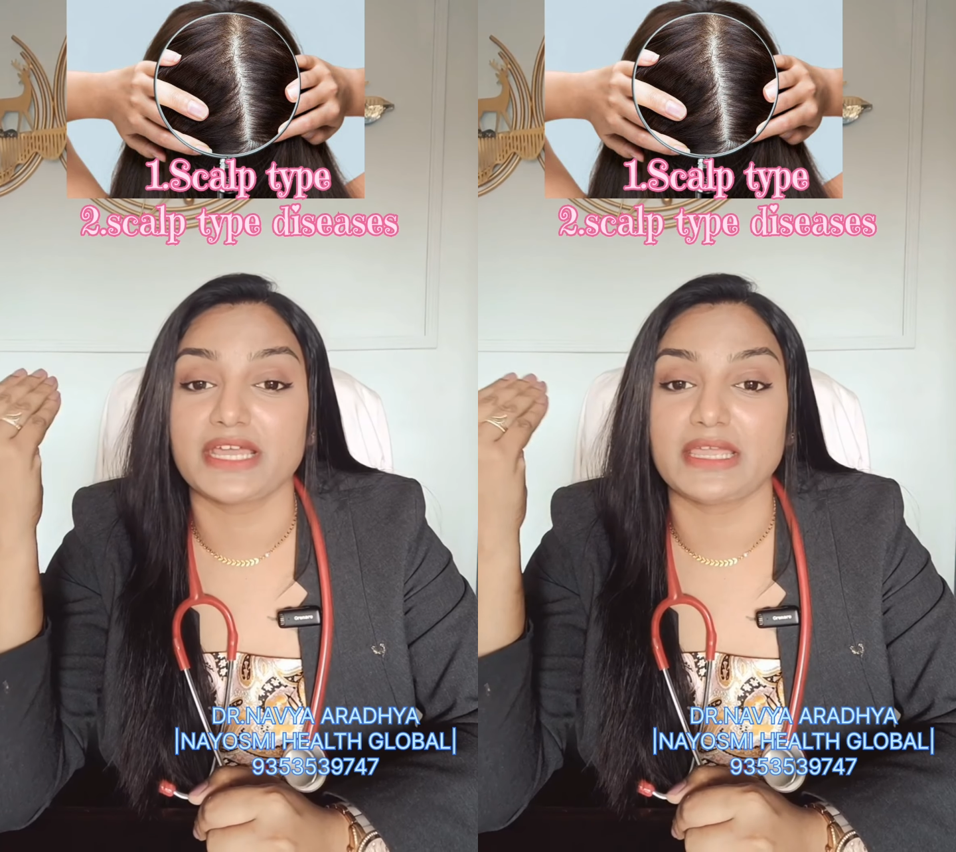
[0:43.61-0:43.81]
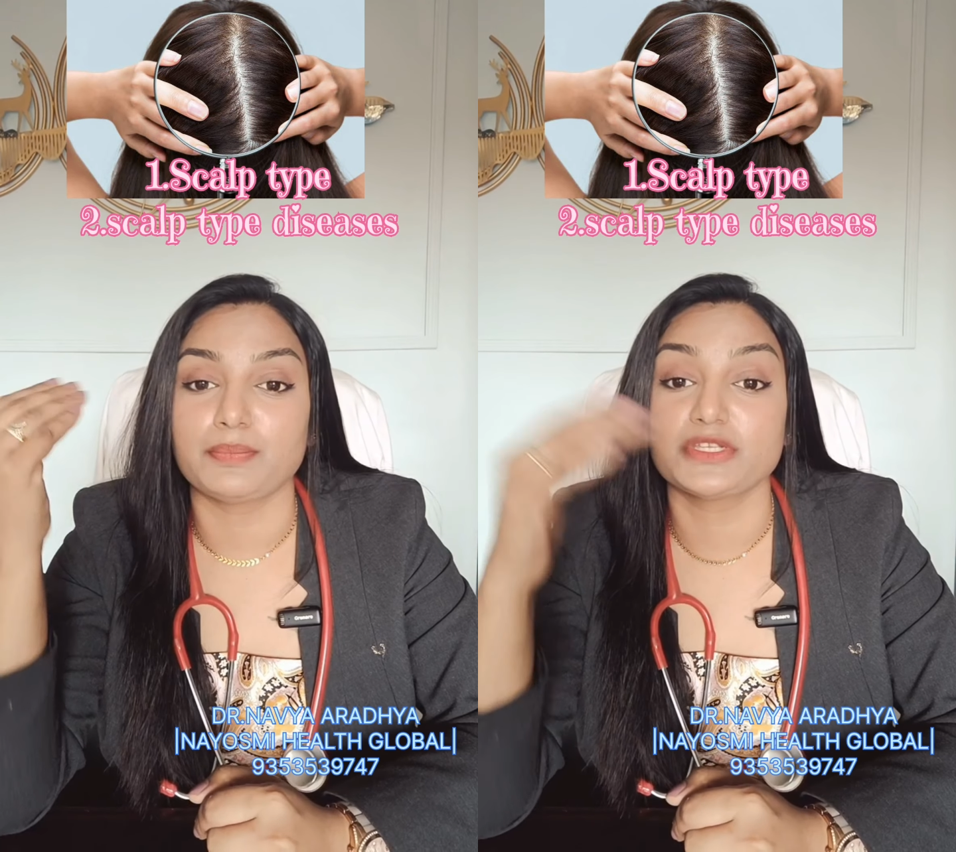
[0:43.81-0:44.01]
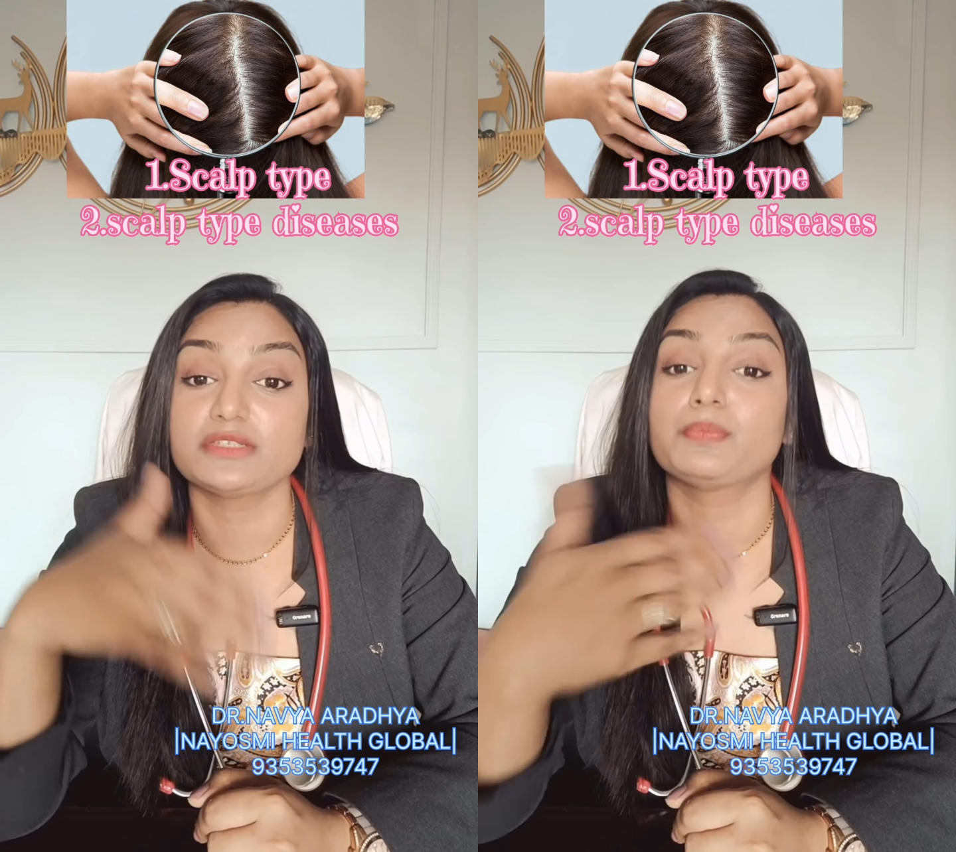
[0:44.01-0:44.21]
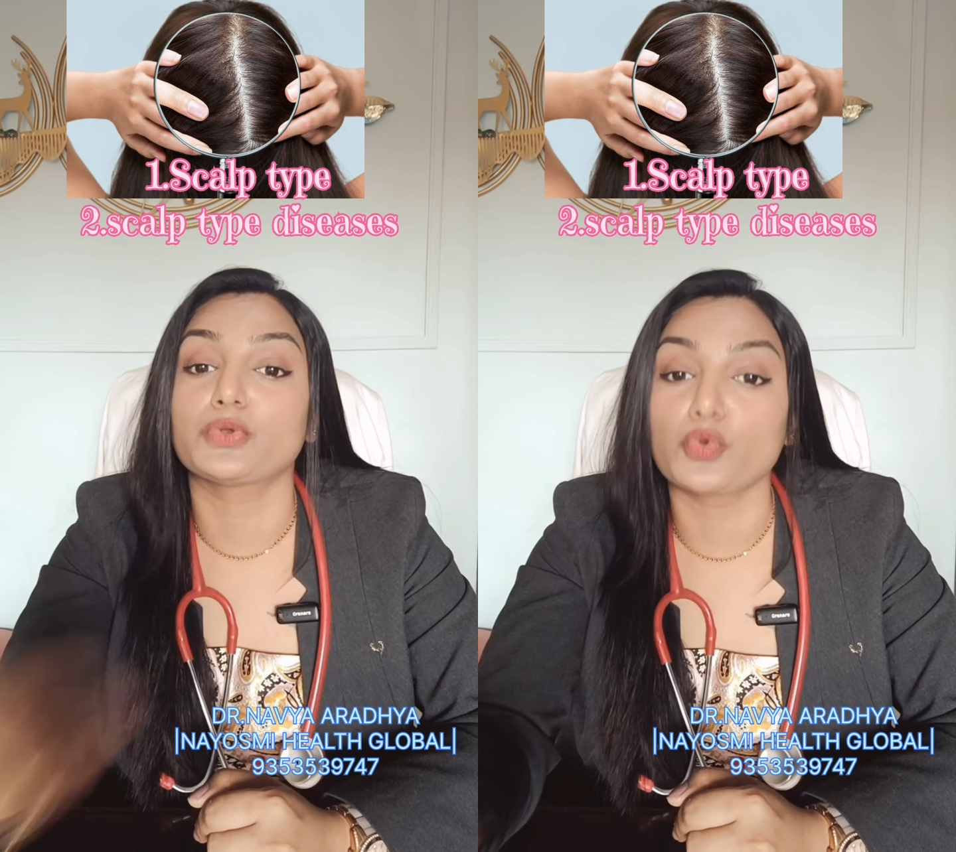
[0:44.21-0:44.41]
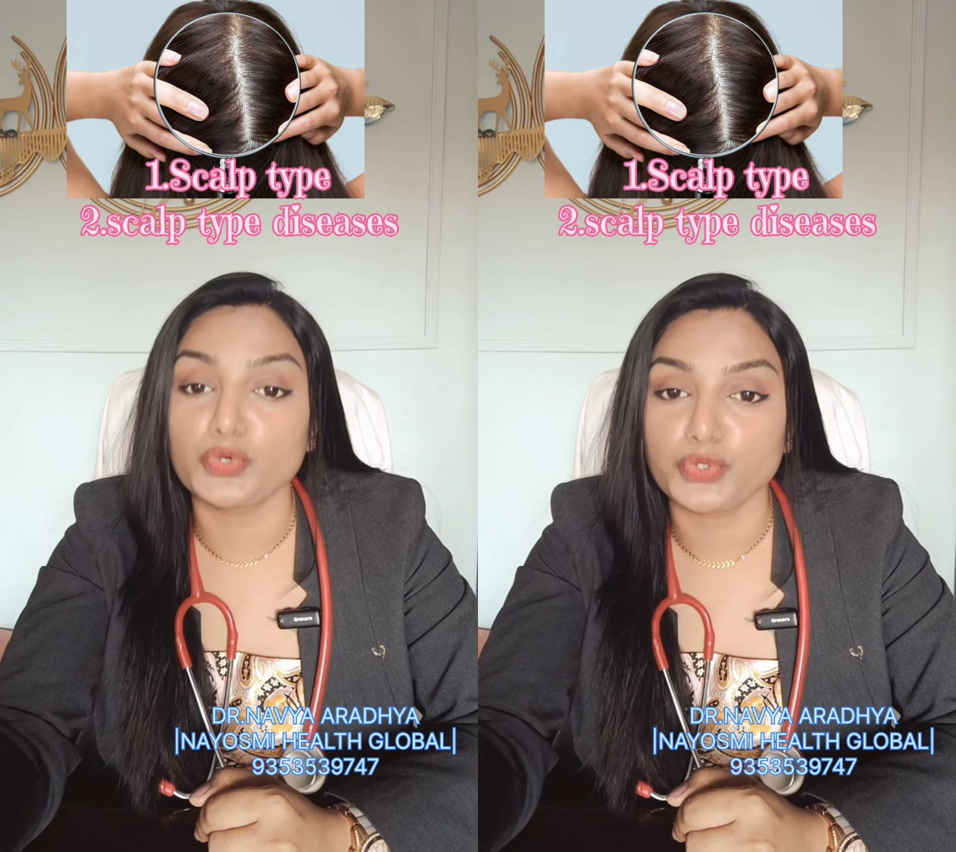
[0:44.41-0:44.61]
type is
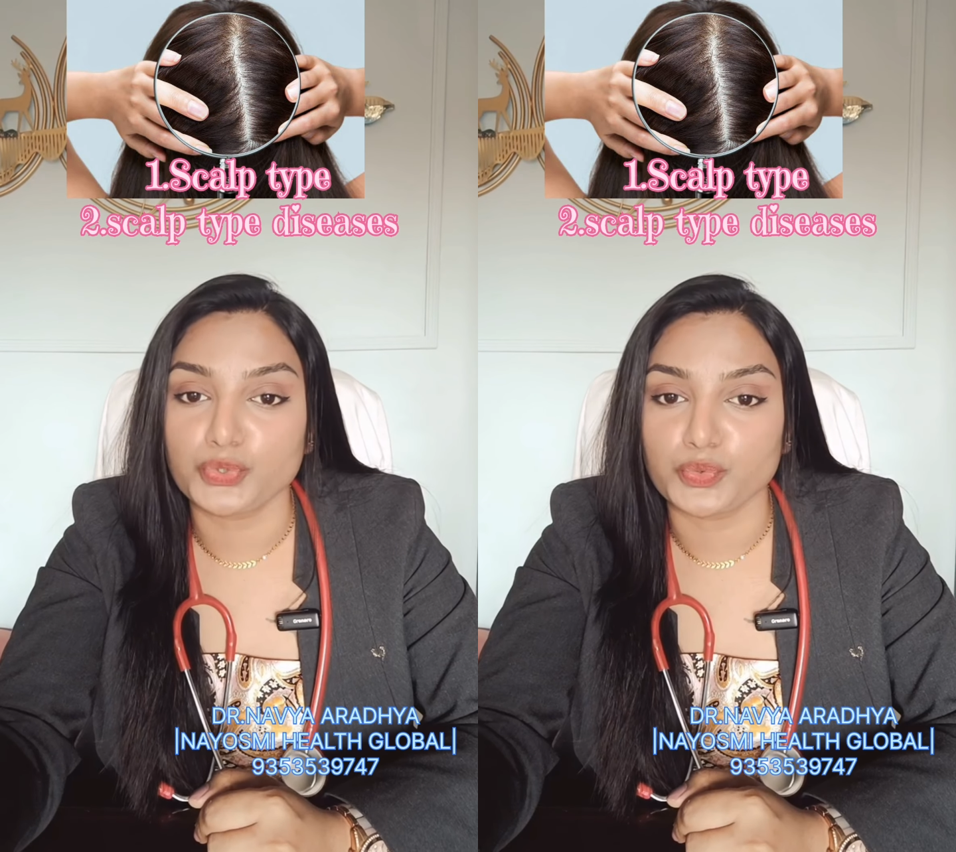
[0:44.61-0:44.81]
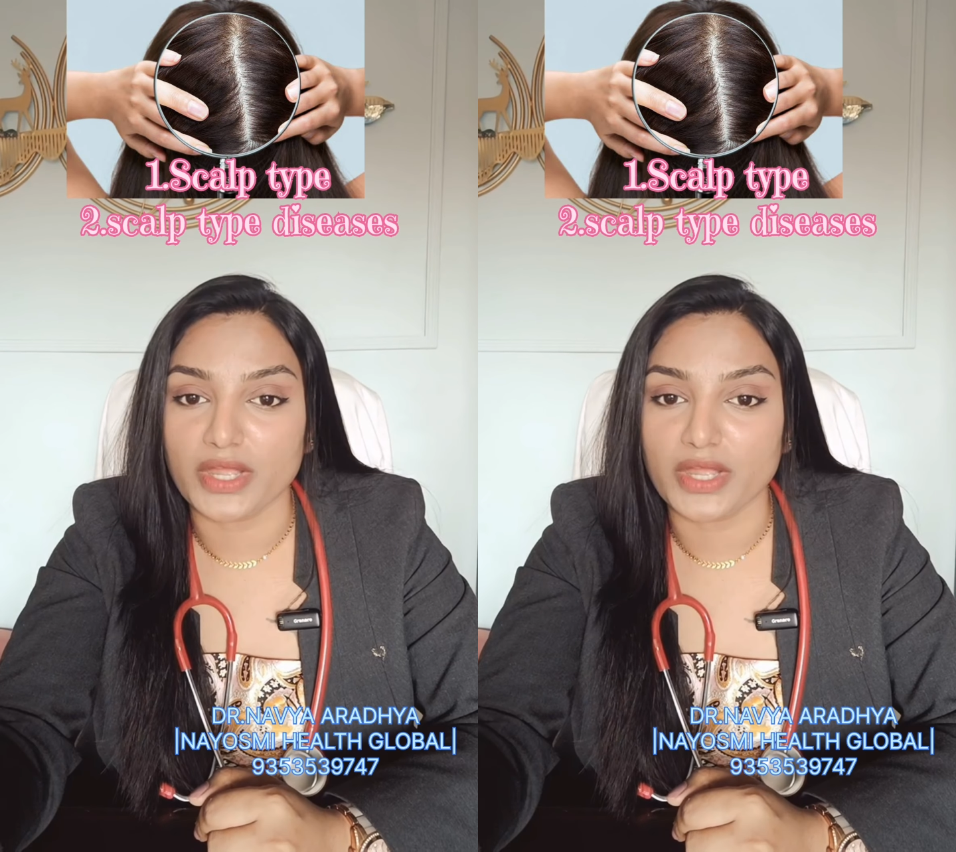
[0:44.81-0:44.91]
prone to,